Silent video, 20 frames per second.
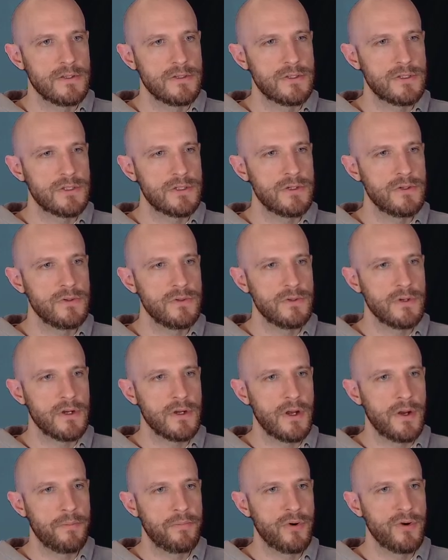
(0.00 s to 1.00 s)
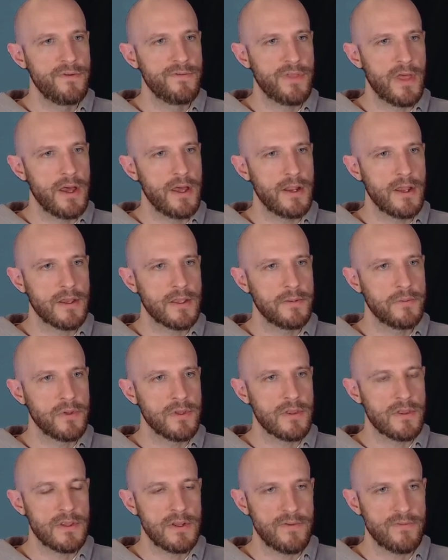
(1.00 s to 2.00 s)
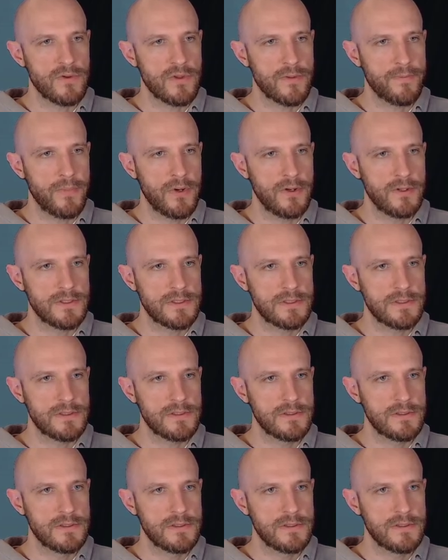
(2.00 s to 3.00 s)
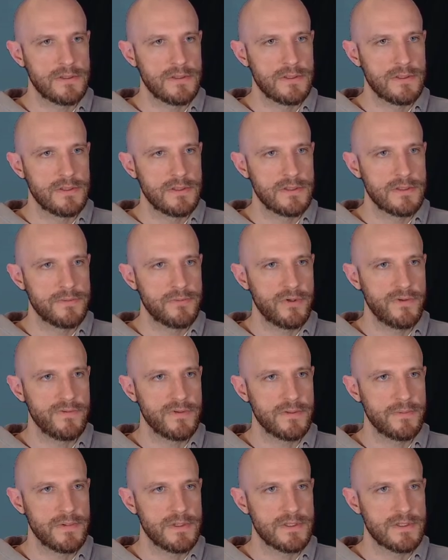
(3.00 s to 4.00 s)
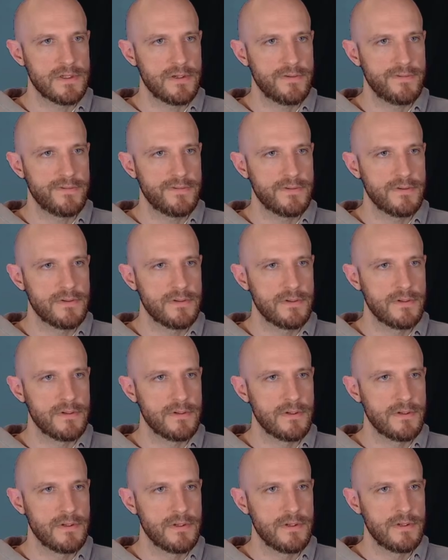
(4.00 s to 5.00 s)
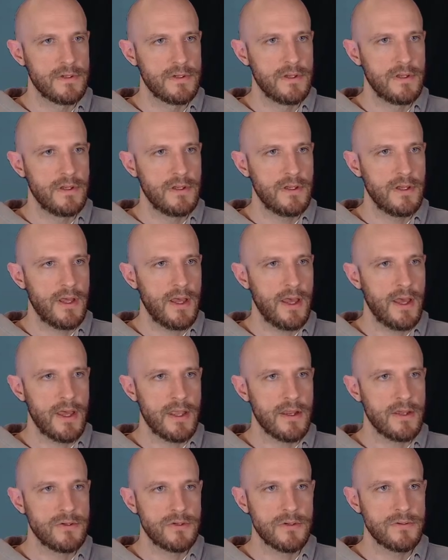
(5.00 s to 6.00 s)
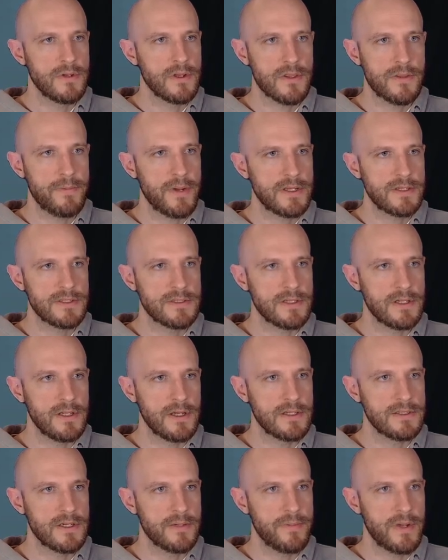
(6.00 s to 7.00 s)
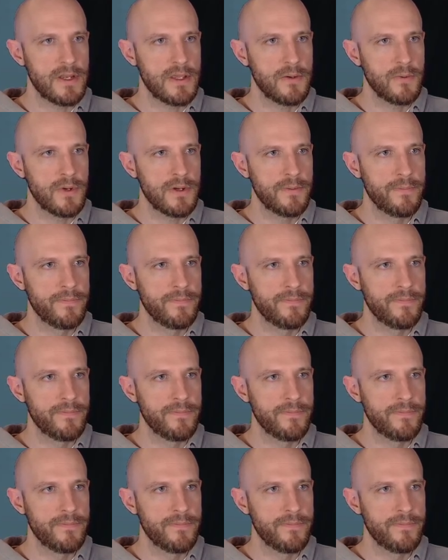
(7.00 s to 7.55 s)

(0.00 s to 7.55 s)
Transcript: To prove that, I'm going to put this in every spot to prove it to myself. And I don't expect it to light up anywhere.